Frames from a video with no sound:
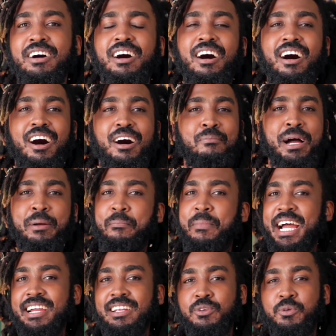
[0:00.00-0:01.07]
Oh, my
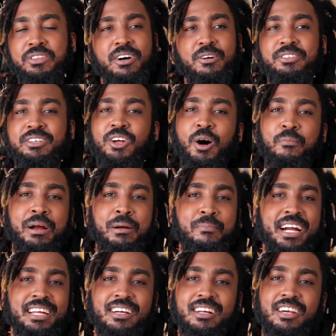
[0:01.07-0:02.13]
mind. Without a doubt, my
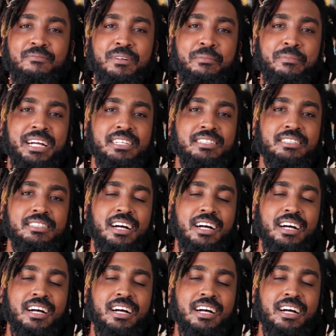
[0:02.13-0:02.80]
mind. I love my mind.